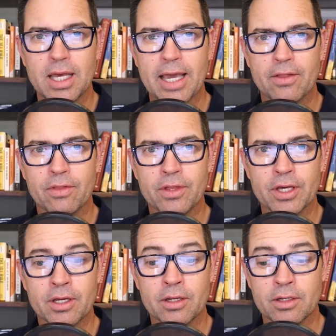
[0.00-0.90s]
and
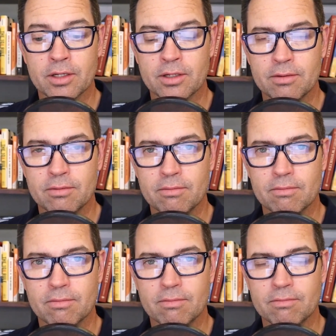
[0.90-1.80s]
then
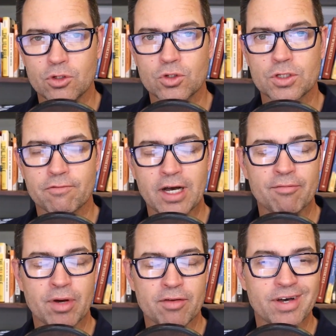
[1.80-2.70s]
use the
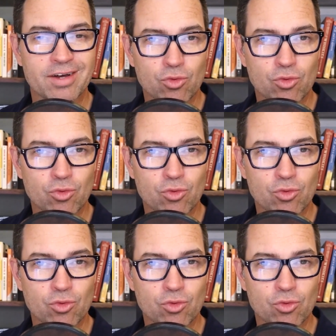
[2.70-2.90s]
5x5